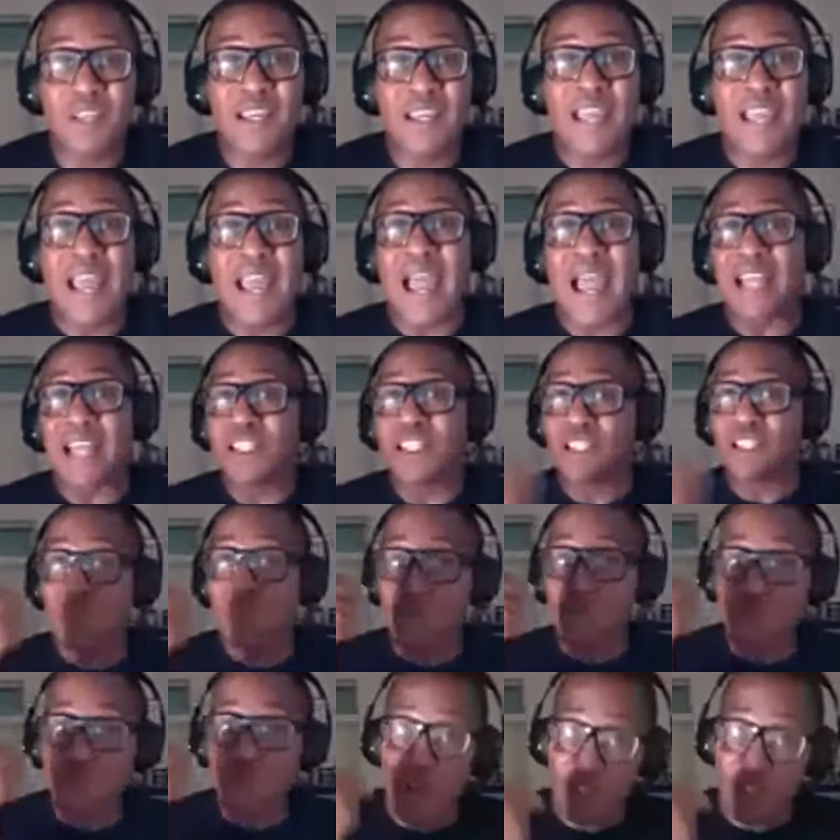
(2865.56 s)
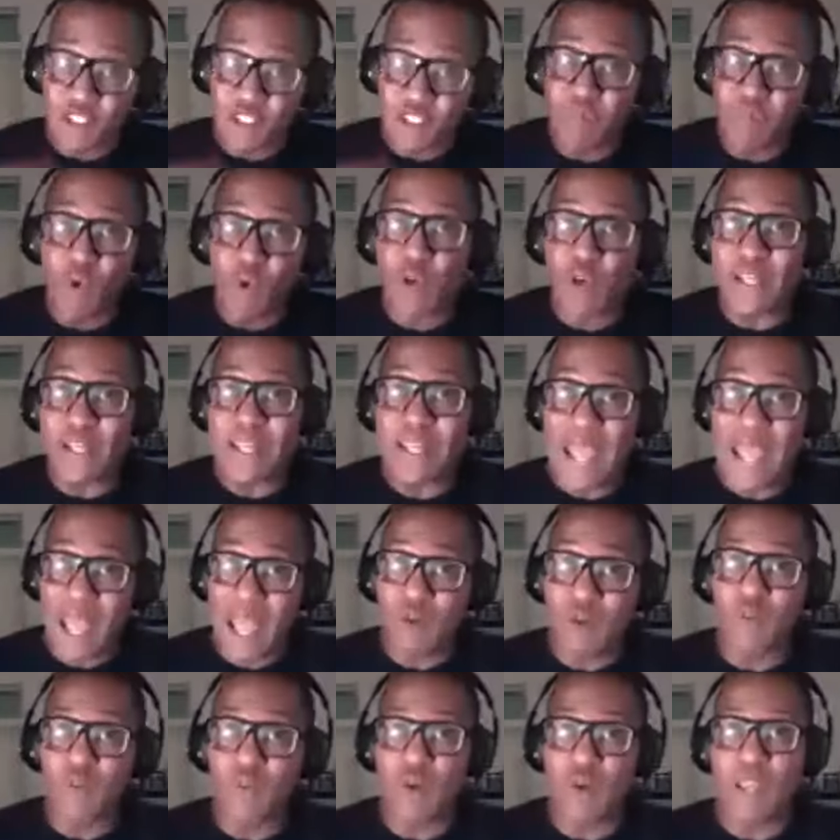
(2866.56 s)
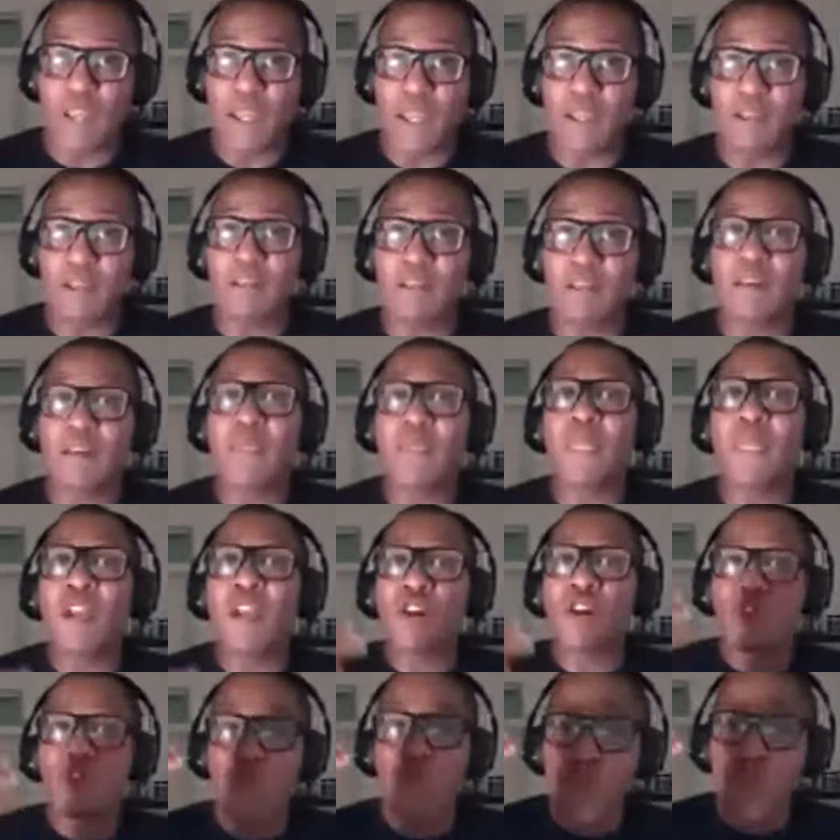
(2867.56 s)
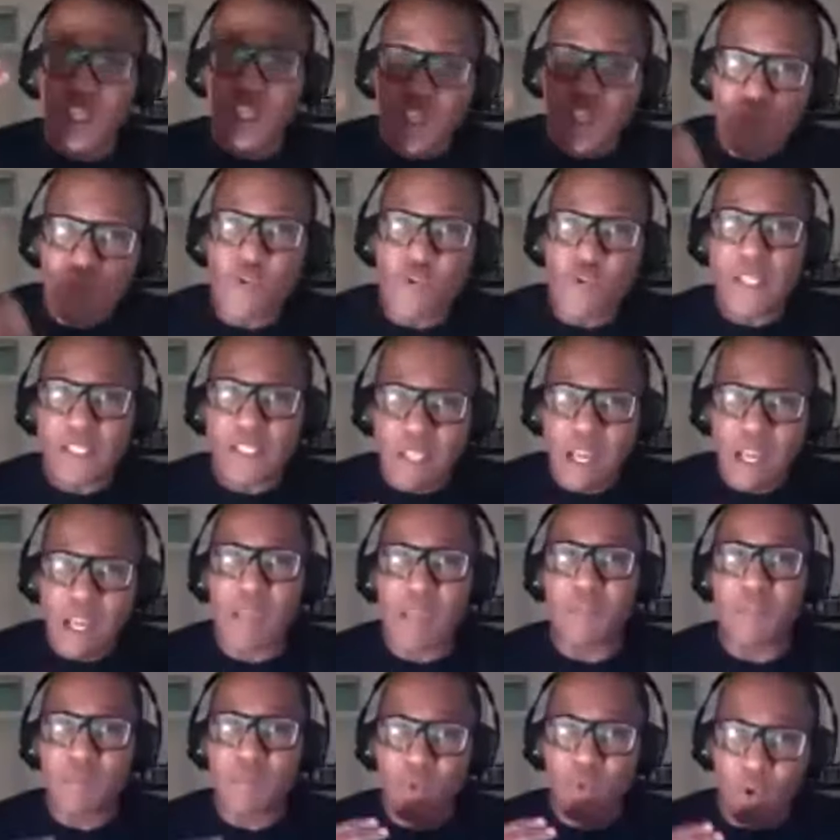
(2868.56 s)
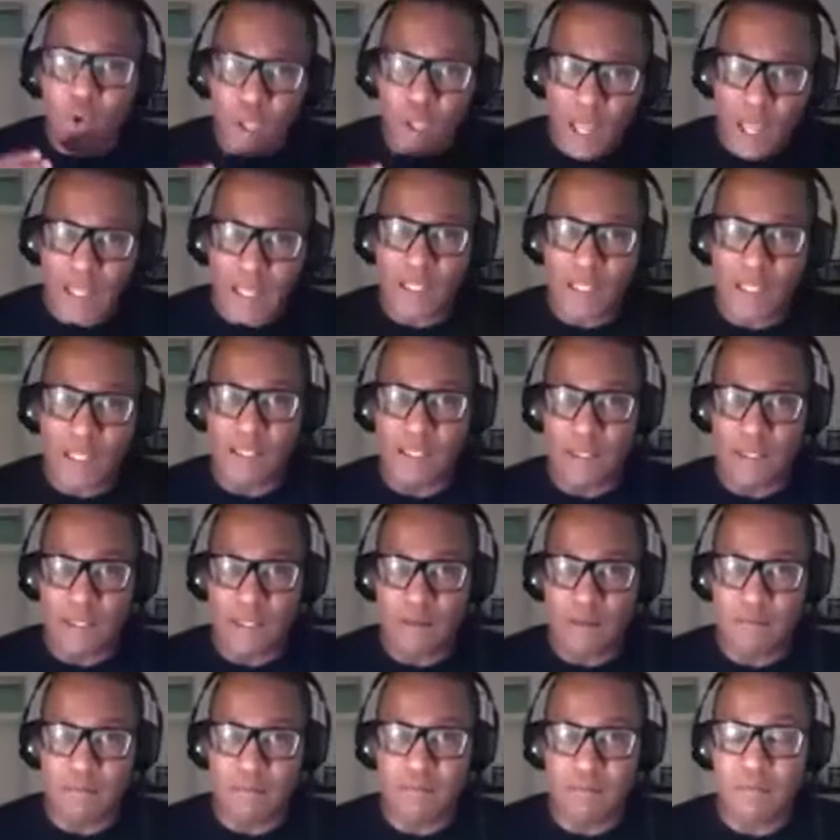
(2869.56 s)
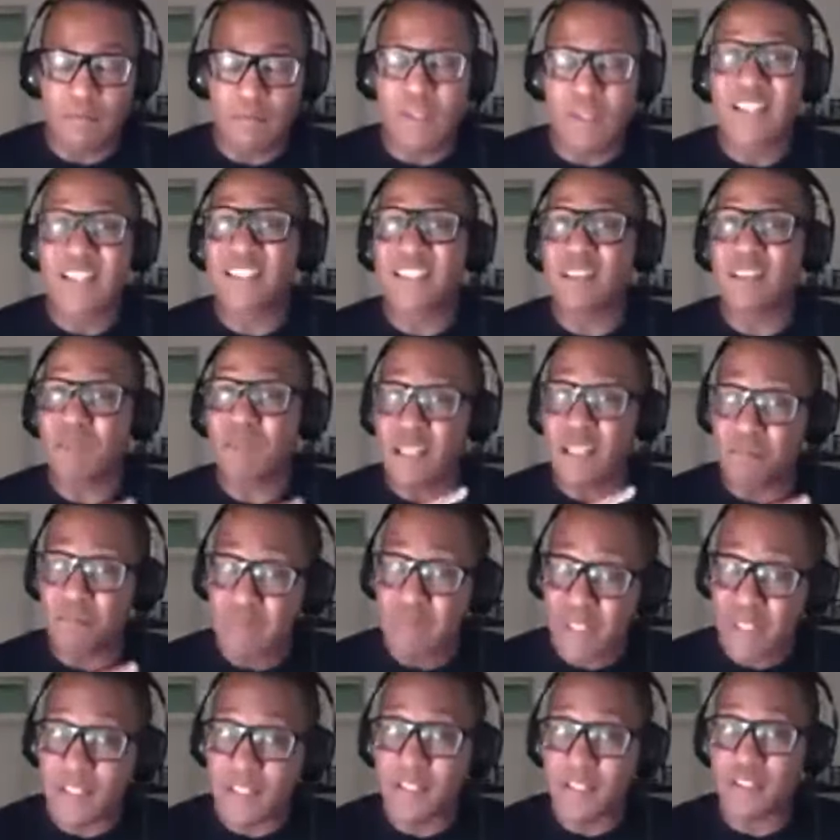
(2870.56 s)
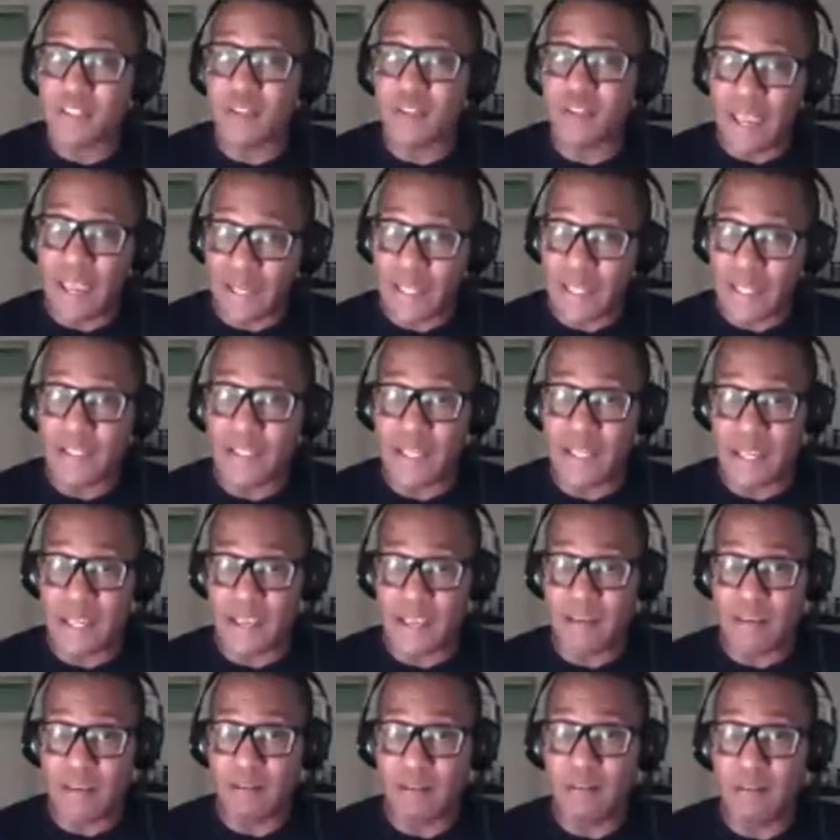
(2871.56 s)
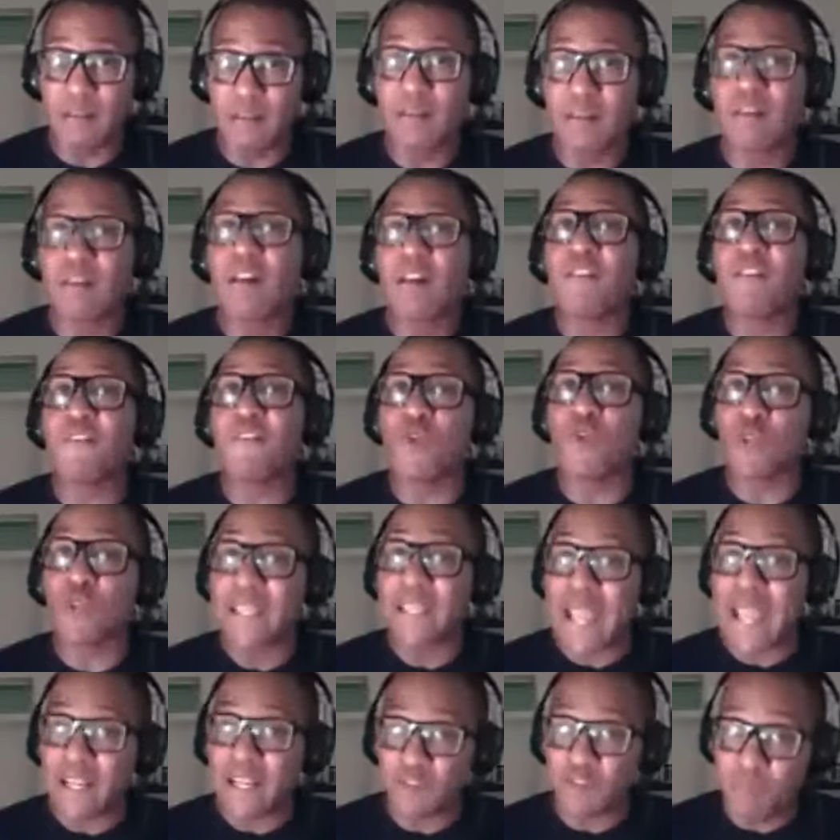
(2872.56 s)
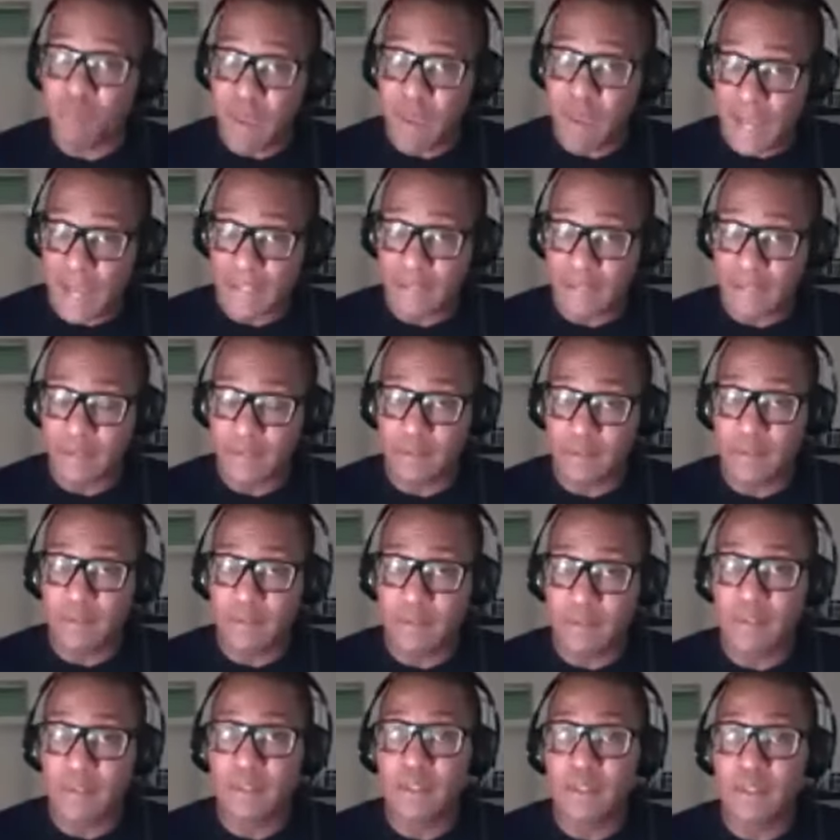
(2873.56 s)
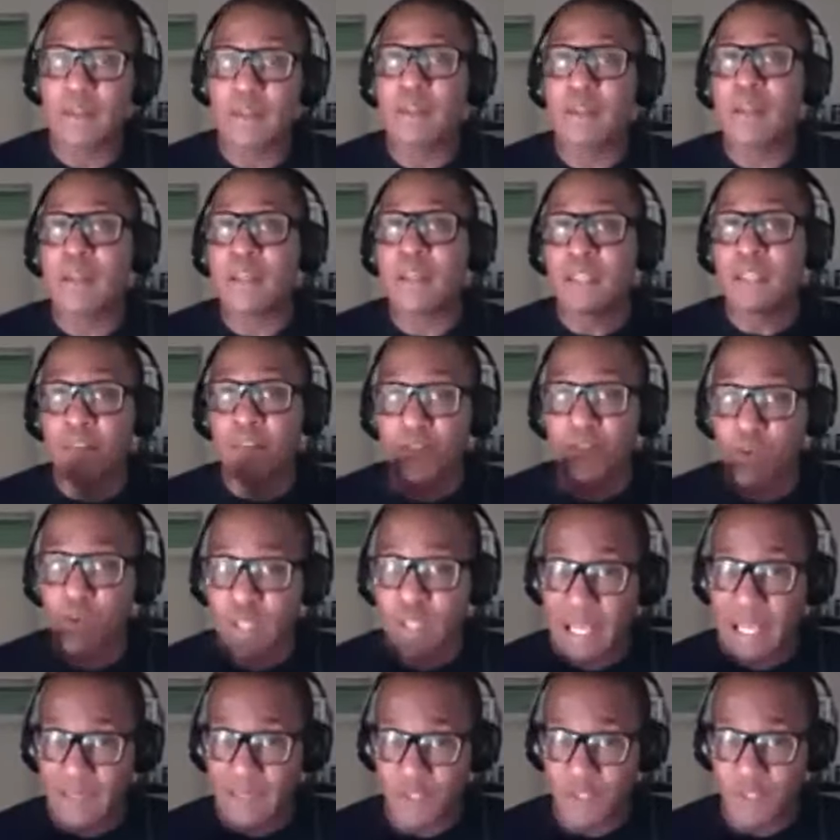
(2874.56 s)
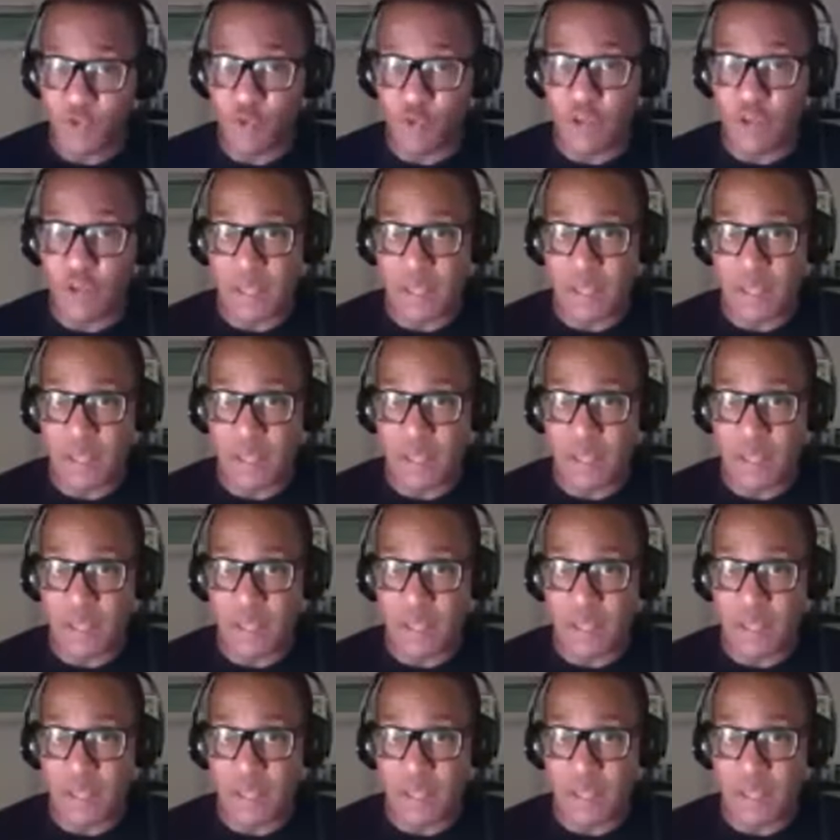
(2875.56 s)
And we've got to the point now where you are 3 times more likely to be admitted to A&E falling out of bed than falling out of a tree.